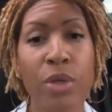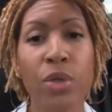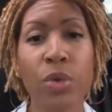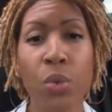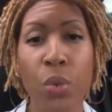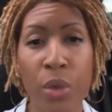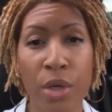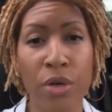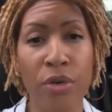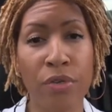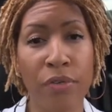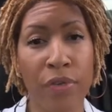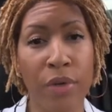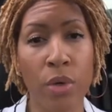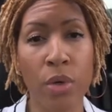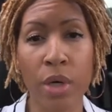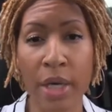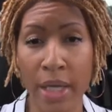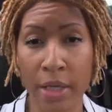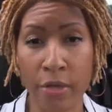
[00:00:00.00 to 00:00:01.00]
You will
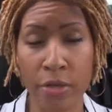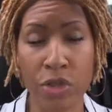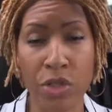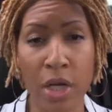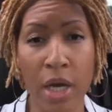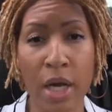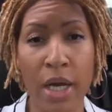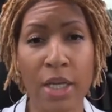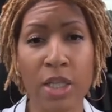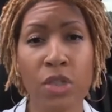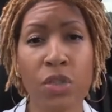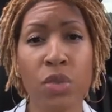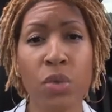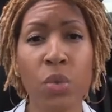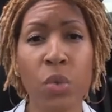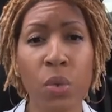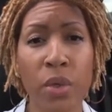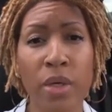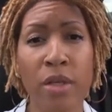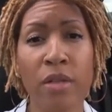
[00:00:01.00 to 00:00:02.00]
feel energized. You
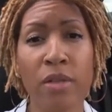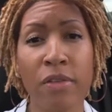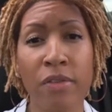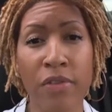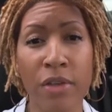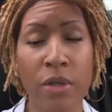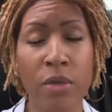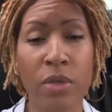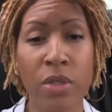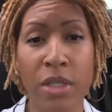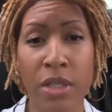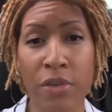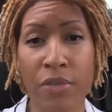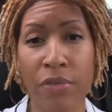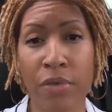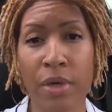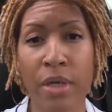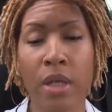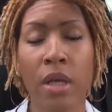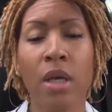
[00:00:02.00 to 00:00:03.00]
will feel
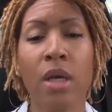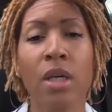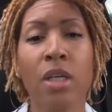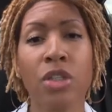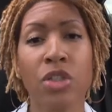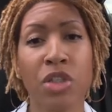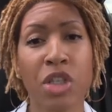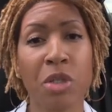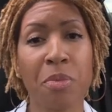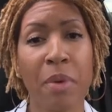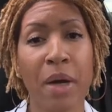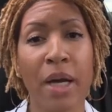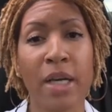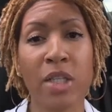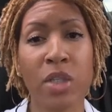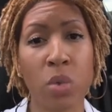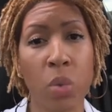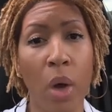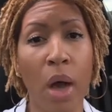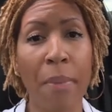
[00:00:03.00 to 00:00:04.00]
different just by
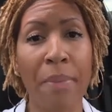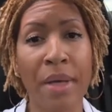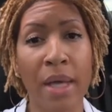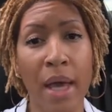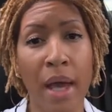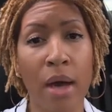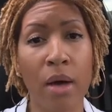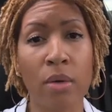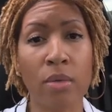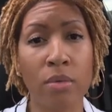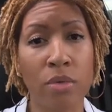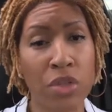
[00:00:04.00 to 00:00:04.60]
swapping out,